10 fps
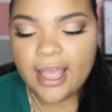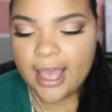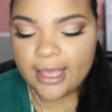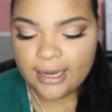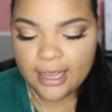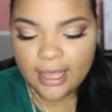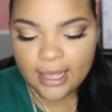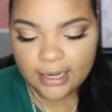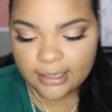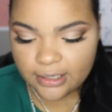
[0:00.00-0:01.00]
add
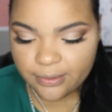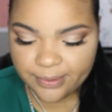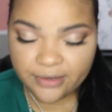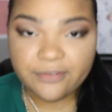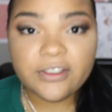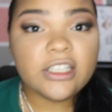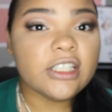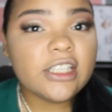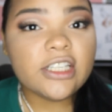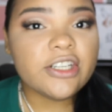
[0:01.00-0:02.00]
a little bit of
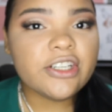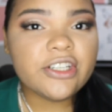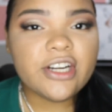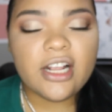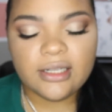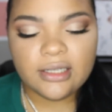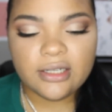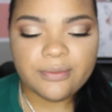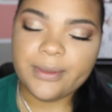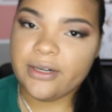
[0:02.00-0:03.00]
glitter, a
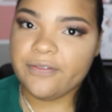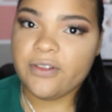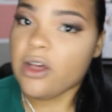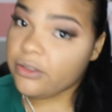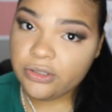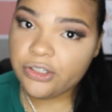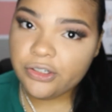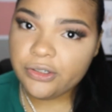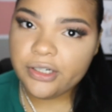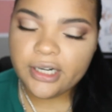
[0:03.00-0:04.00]
little bit of
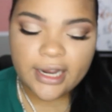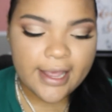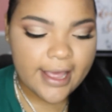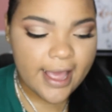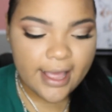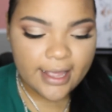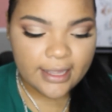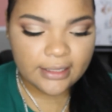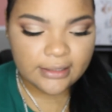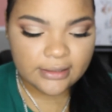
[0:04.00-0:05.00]
contour,
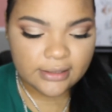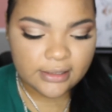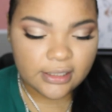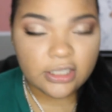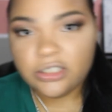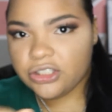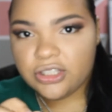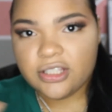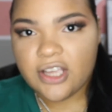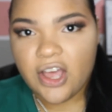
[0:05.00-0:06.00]
and
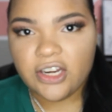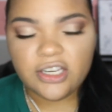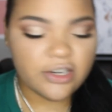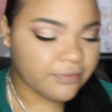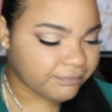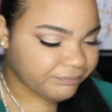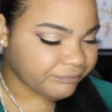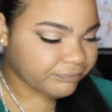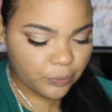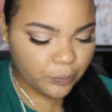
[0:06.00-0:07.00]

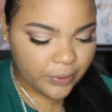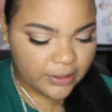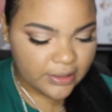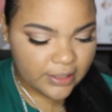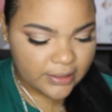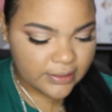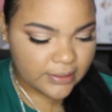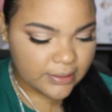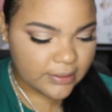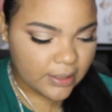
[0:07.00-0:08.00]
done. With
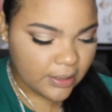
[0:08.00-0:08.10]
this